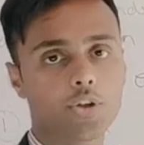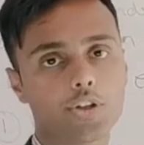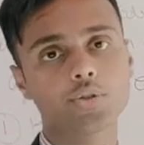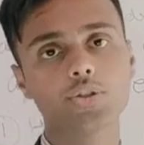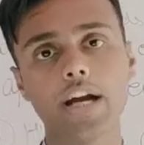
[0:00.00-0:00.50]

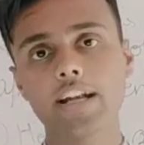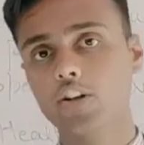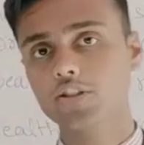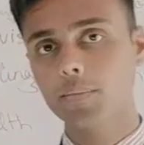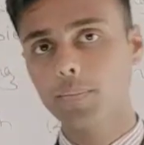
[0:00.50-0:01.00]
told you
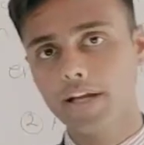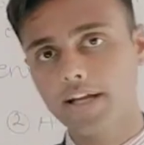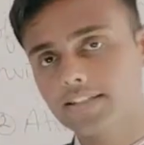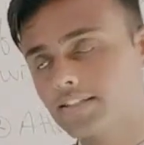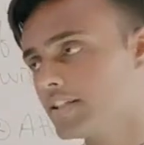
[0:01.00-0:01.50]
that
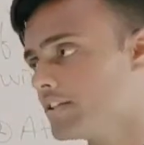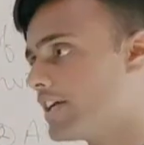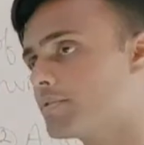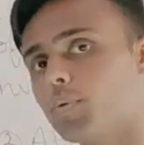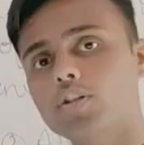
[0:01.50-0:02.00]
housekeeping
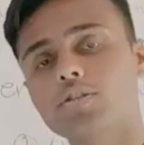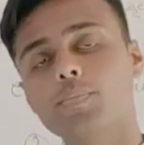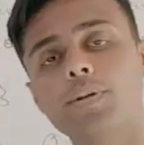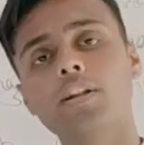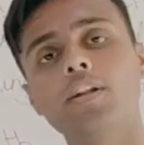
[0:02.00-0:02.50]
is
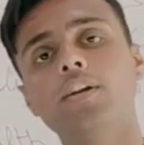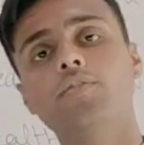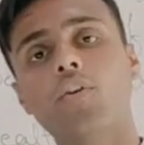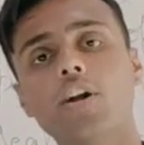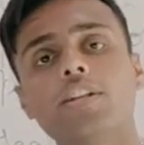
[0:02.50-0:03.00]

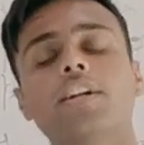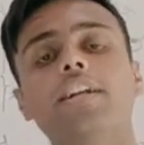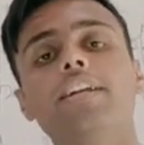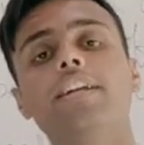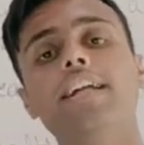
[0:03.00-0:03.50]
responsible for
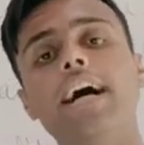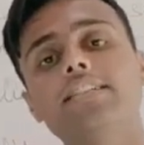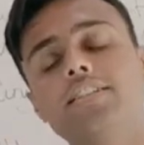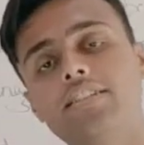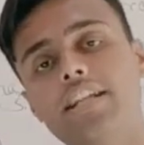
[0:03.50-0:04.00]
the
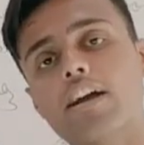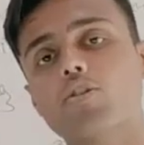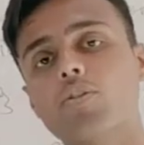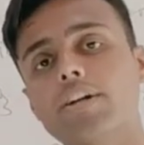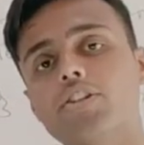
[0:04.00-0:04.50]
cleanliness,
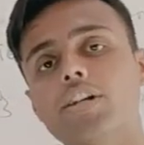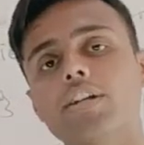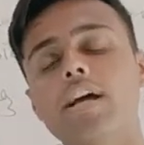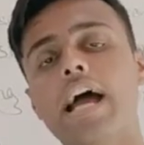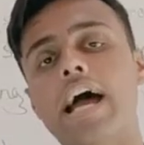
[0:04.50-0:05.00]

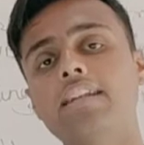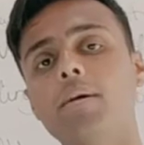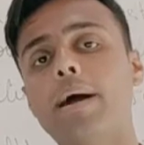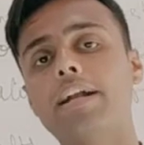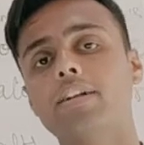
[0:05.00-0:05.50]
decoration
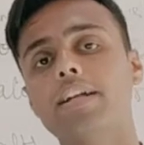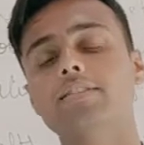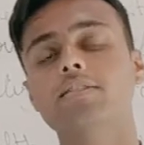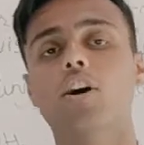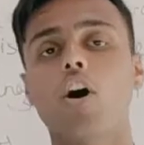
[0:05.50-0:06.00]
and the
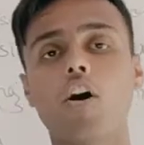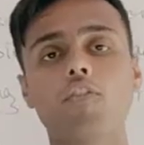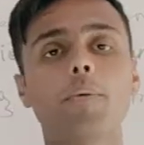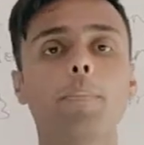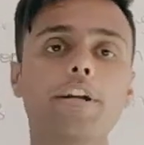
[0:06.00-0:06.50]
maintenance
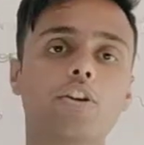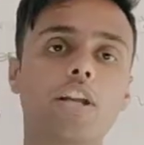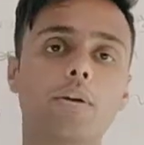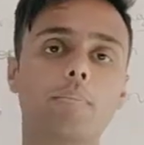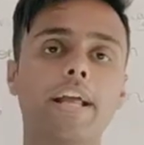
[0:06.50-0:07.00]
of a
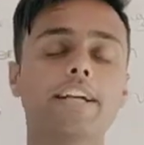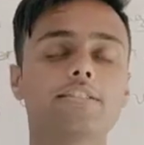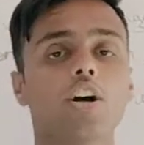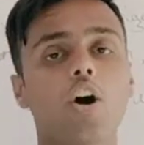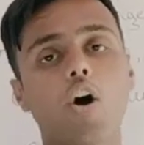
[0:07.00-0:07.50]
particular
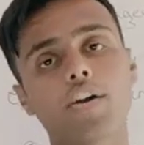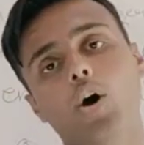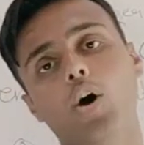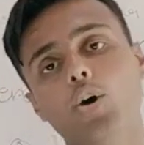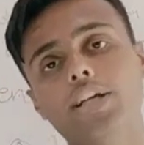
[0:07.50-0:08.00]
place or
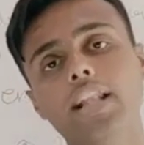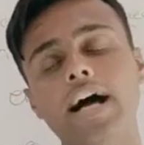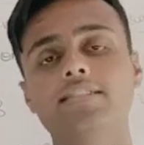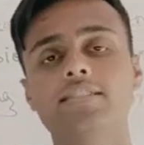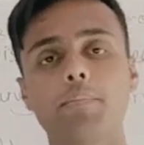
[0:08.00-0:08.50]
a
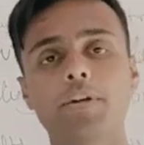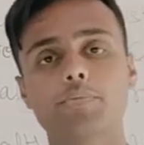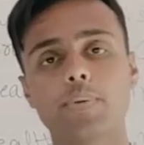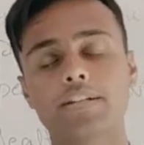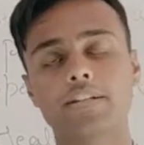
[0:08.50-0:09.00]
hotel
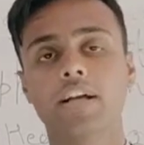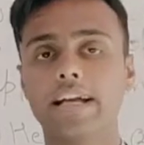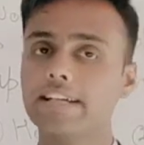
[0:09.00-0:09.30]
establishment.